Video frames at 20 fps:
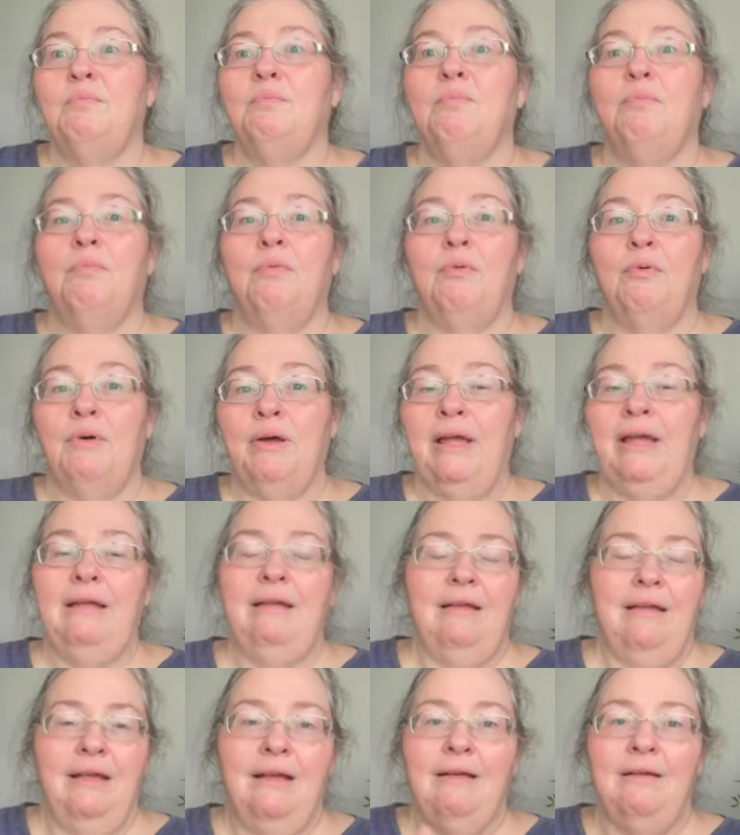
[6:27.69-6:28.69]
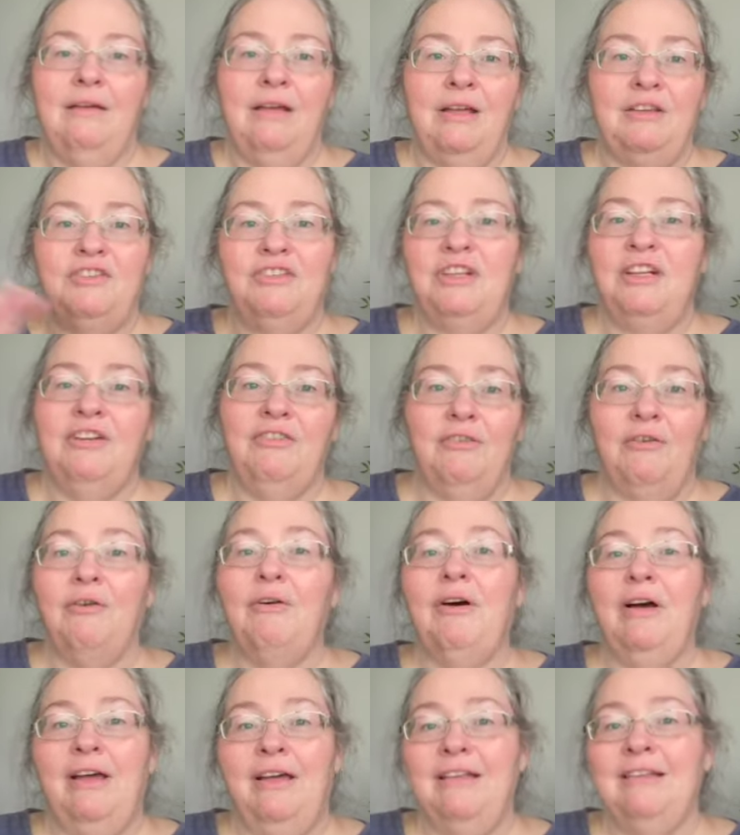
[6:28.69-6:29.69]
boy, has she
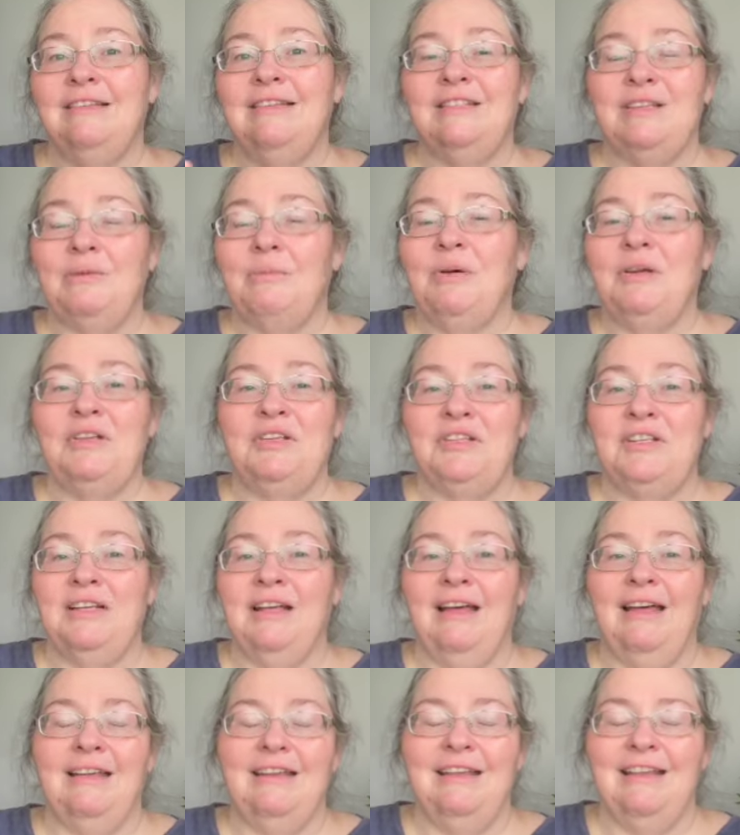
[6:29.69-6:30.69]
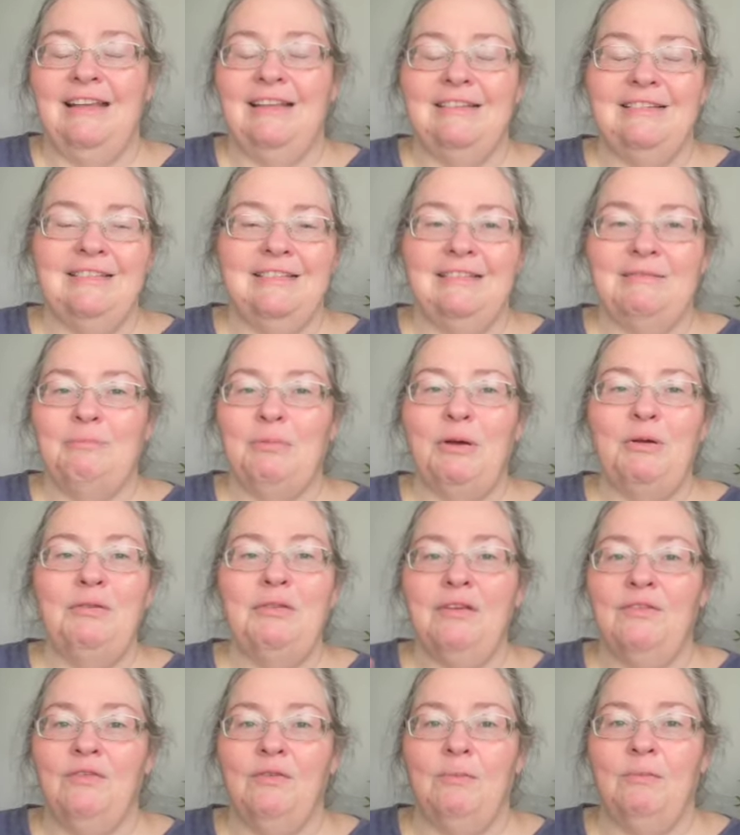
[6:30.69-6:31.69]
got so much done. It's both
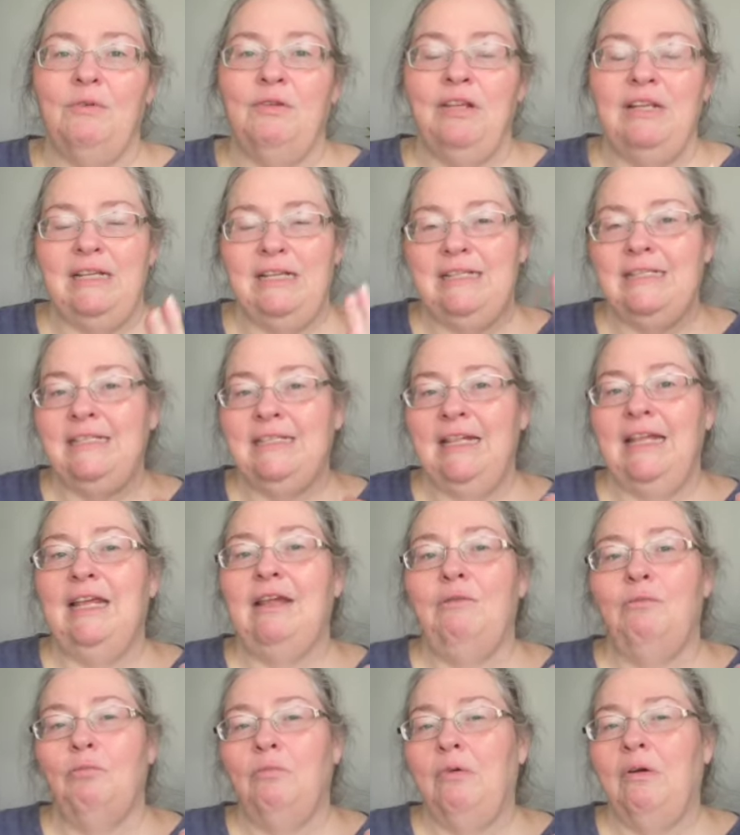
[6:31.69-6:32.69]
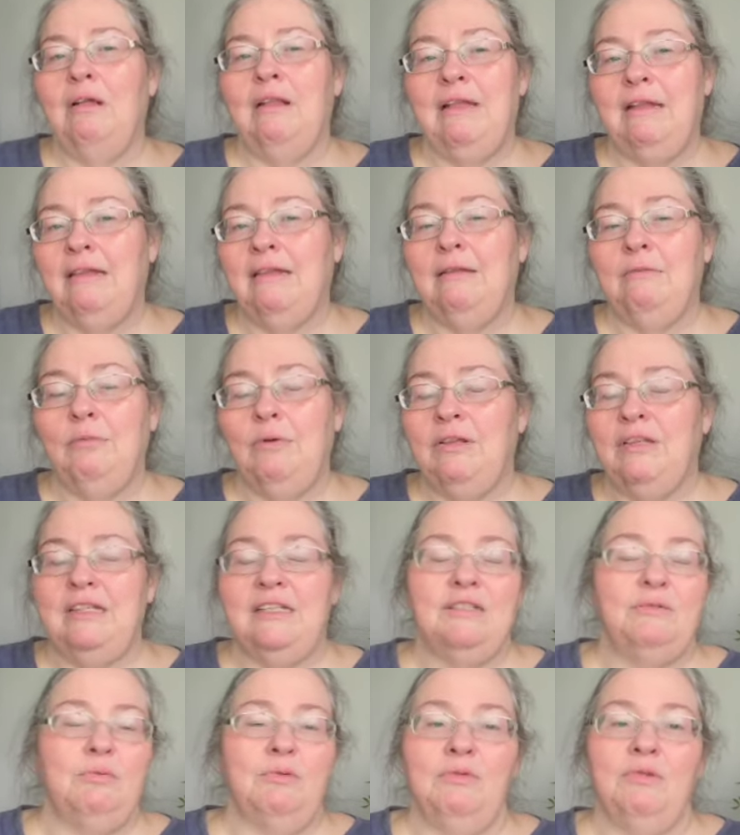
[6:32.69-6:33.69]
of them. You can see what
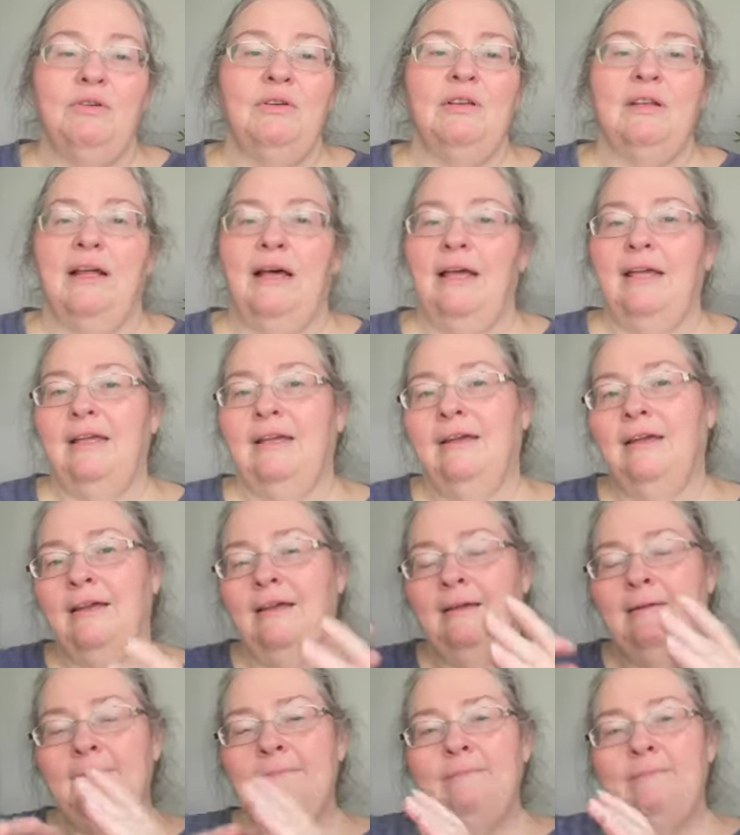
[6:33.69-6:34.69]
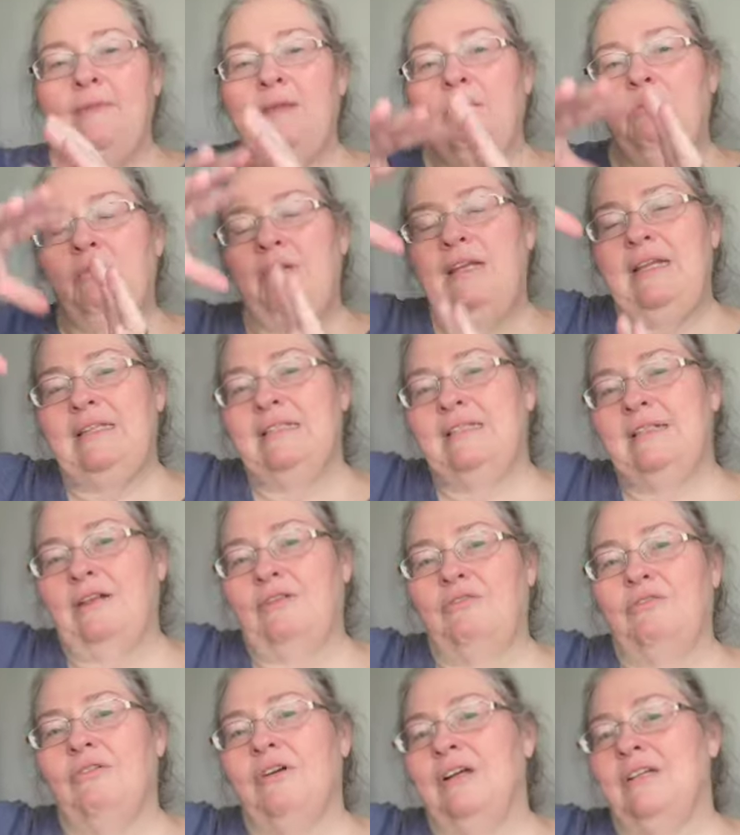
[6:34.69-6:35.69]
this will look like when it's
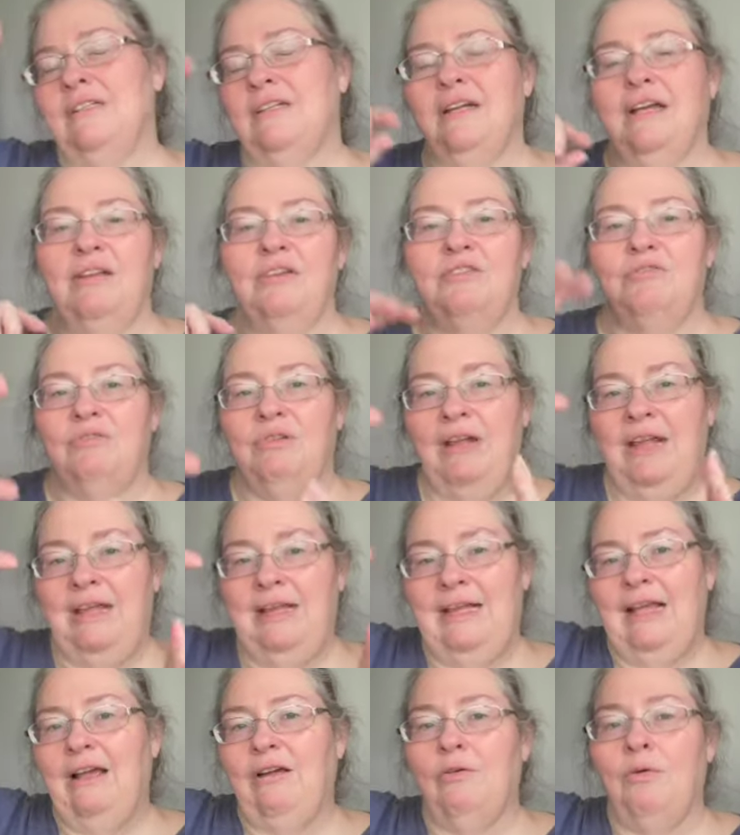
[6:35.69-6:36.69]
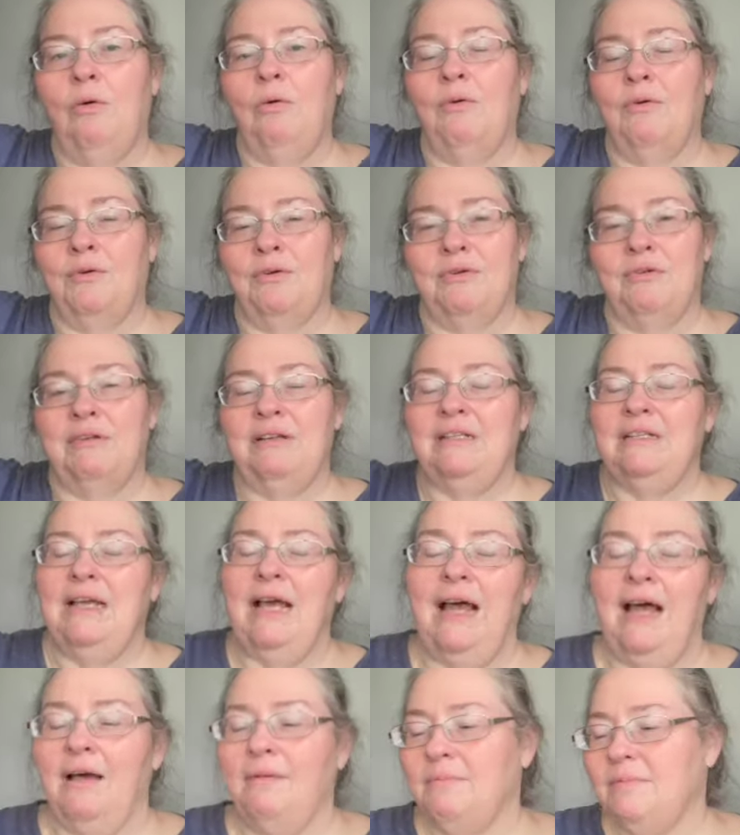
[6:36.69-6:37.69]
done cross country, and that corner is
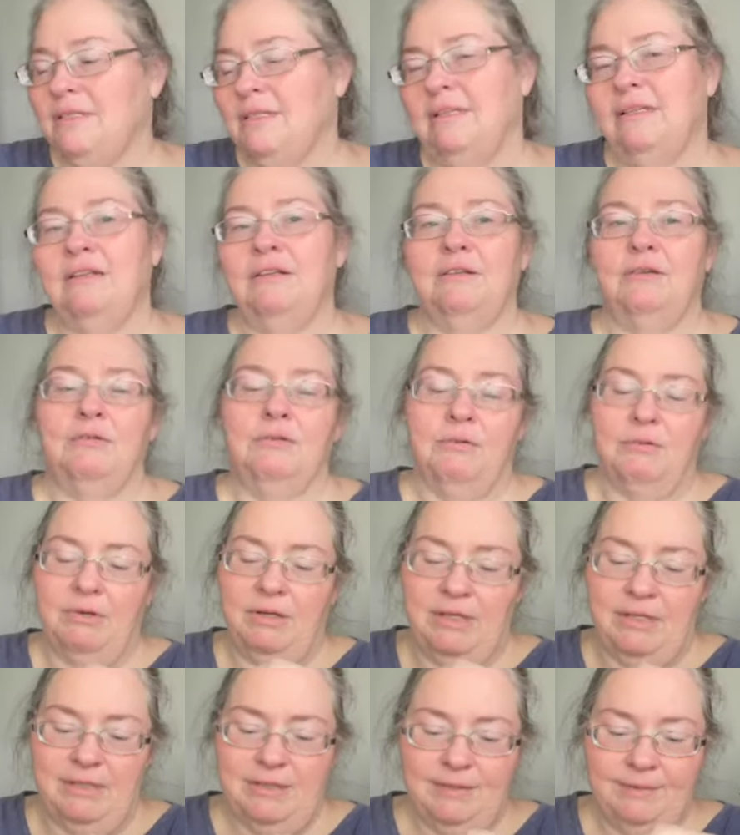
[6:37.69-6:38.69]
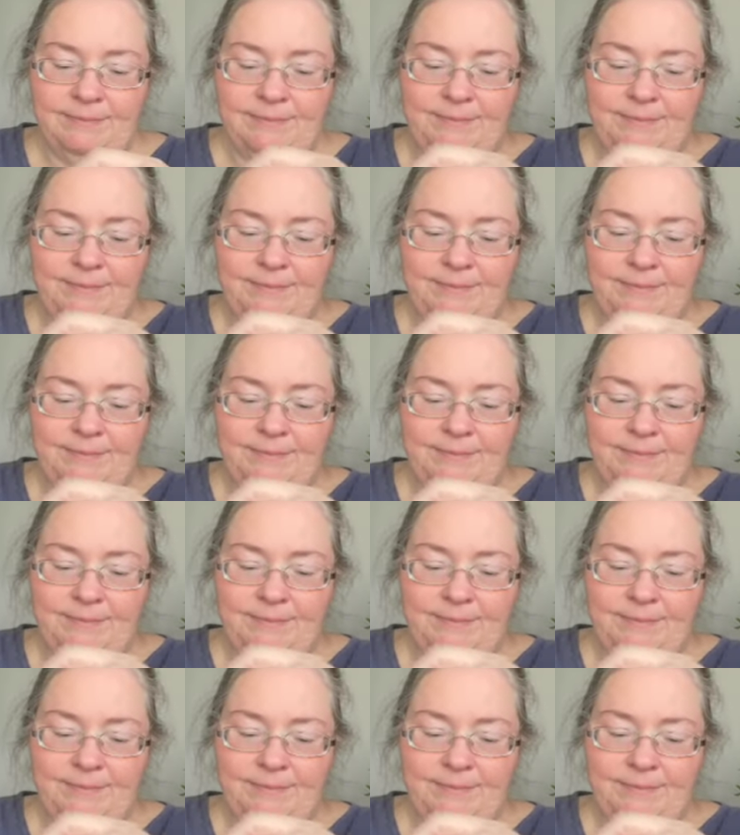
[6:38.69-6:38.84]
absolutely glorious.